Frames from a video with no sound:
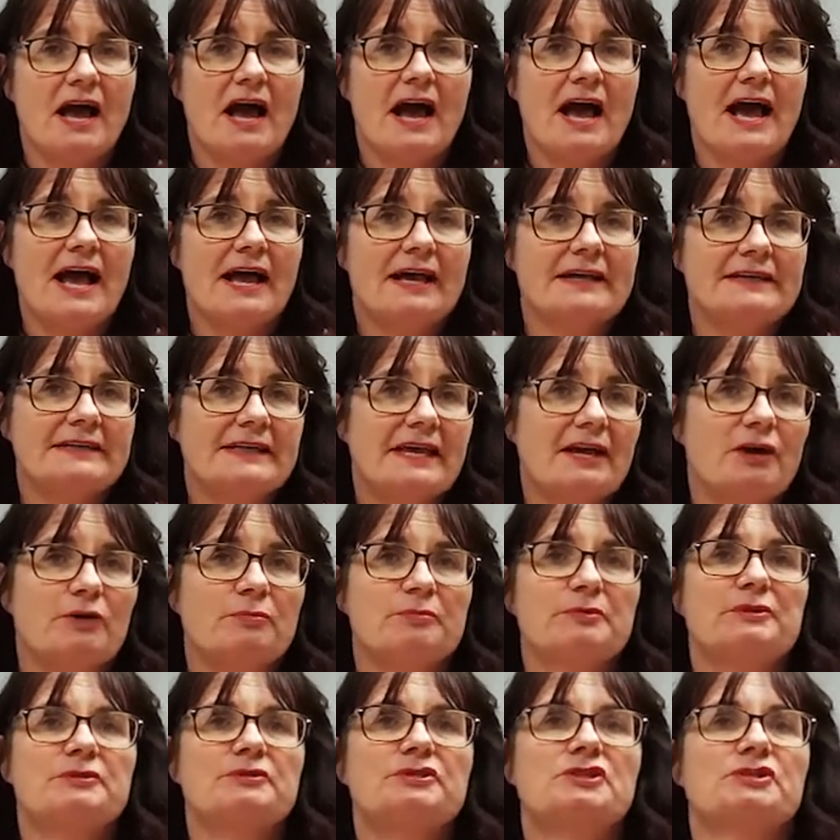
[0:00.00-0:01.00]
and
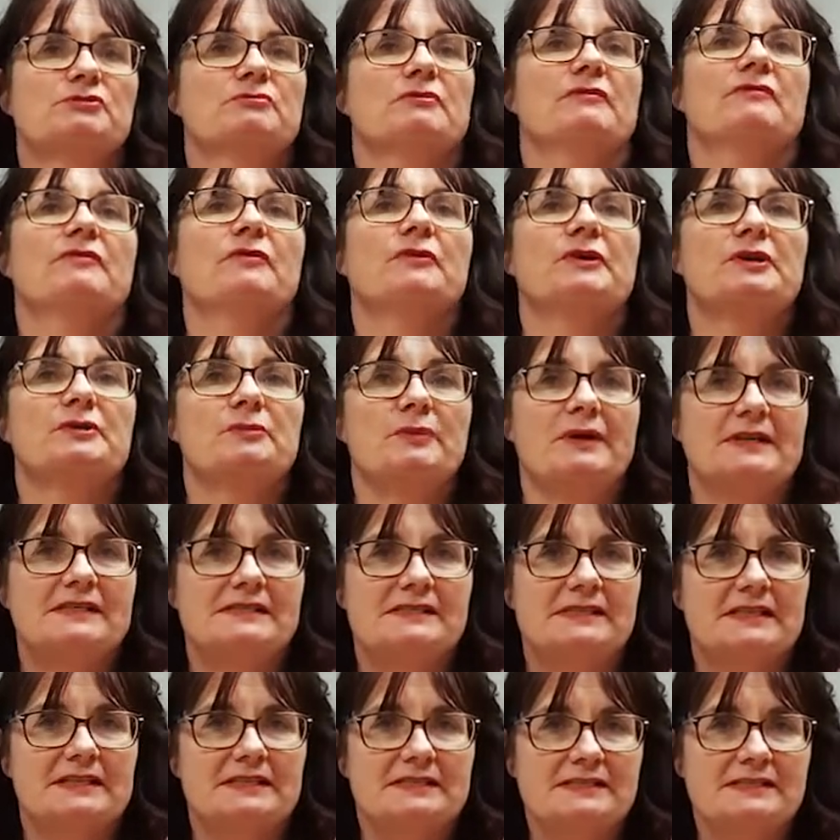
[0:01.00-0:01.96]
help you to avoid wasting